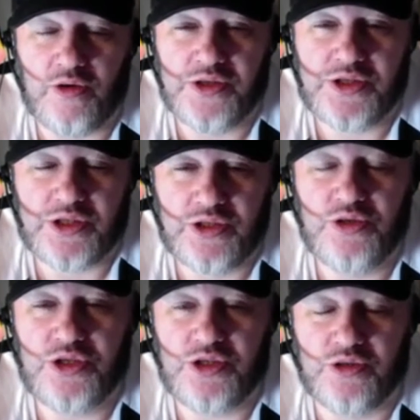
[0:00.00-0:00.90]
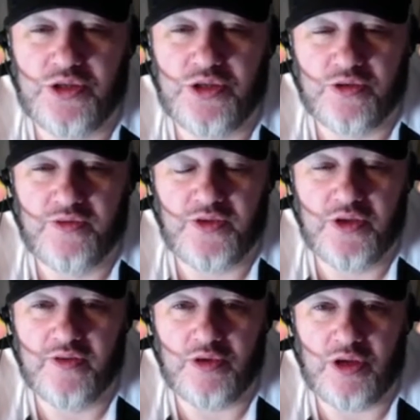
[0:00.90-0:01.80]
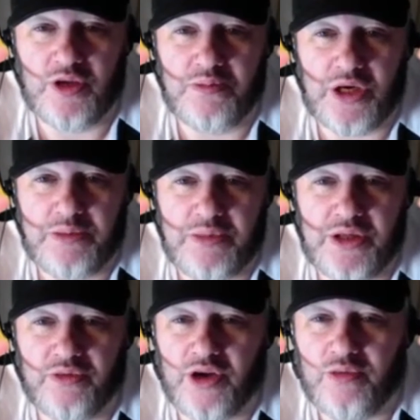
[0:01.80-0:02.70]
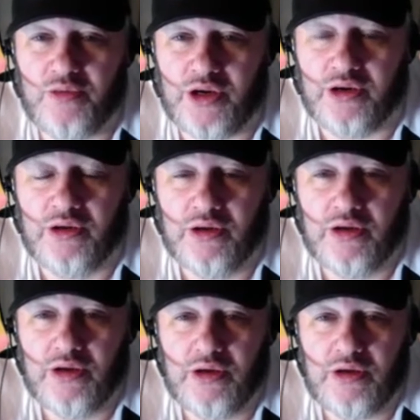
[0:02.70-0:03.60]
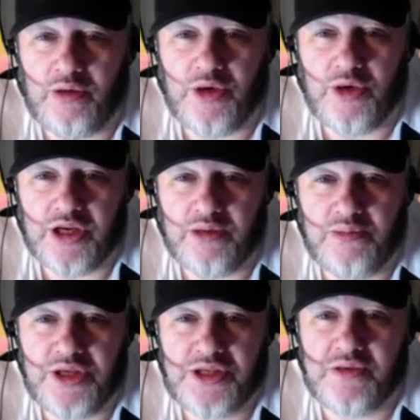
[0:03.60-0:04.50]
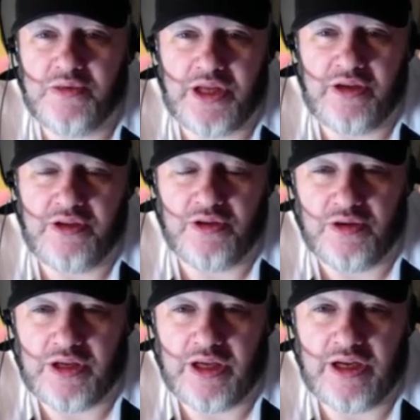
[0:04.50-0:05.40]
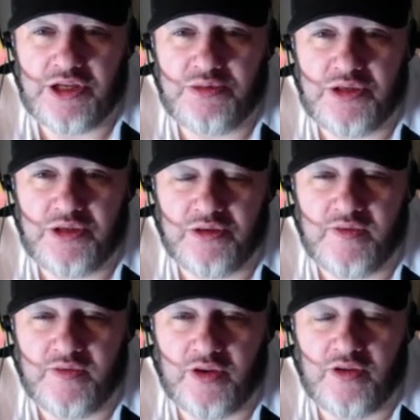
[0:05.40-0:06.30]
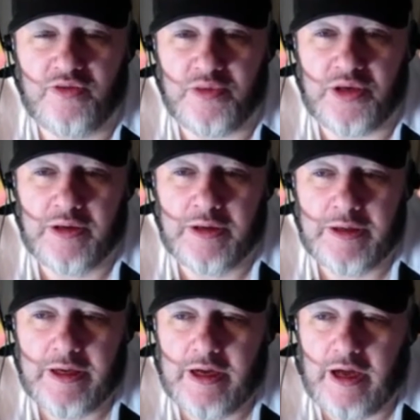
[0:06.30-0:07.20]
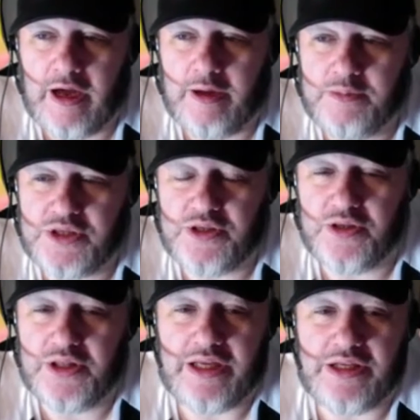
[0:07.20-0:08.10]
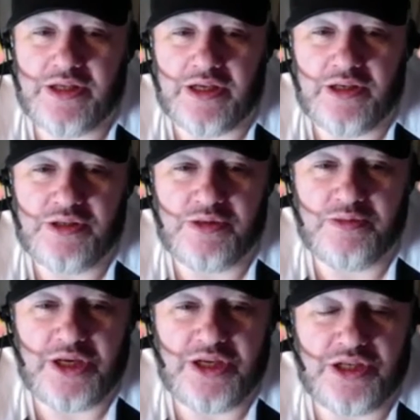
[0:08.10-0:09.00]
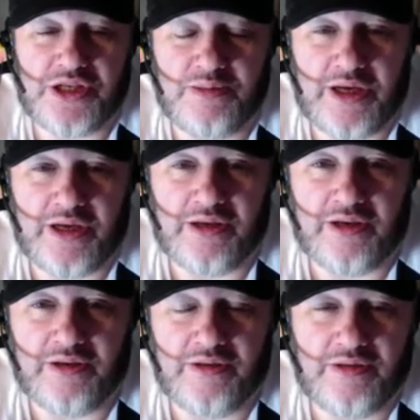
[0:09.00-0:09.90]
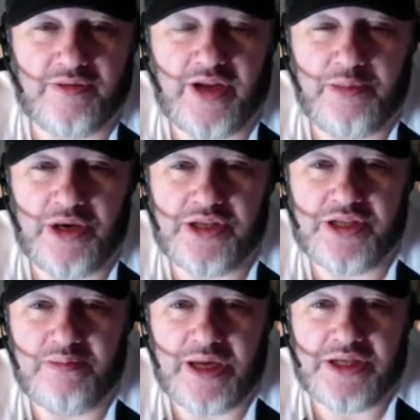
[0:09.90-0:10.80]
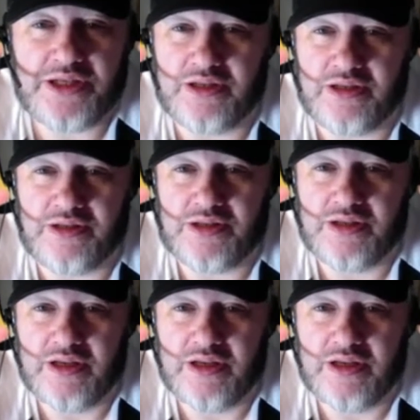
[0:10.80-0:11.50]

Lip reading: solution or your view of the world might be the right one. Yeah. And we're going to miss it without your engagement, your involvement. Just on that side, I just want to mention about our fabulous ambassadors.